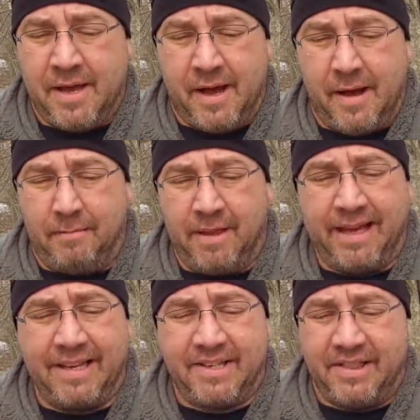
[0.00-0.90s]
Like
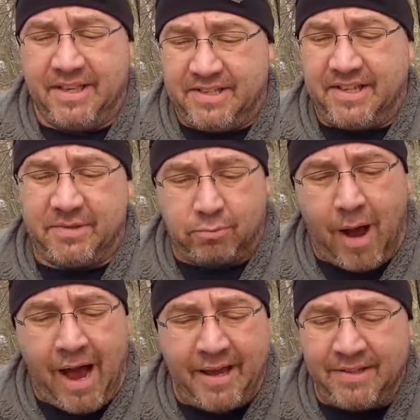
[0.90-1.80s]
I said, this is
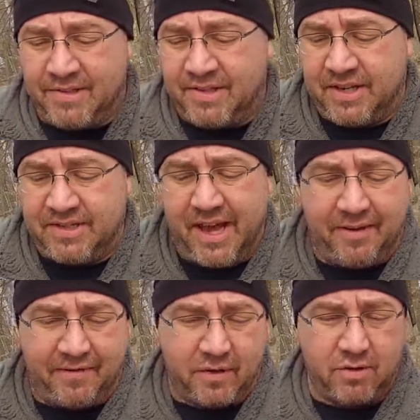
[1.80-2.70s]
Ryan's. He's had
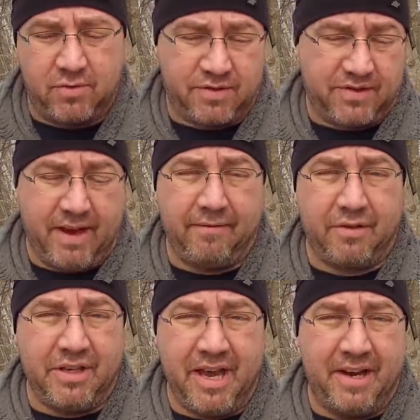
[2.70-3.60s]
it for several
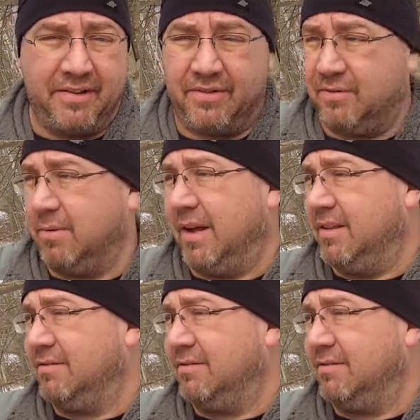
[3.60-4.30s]
years. What?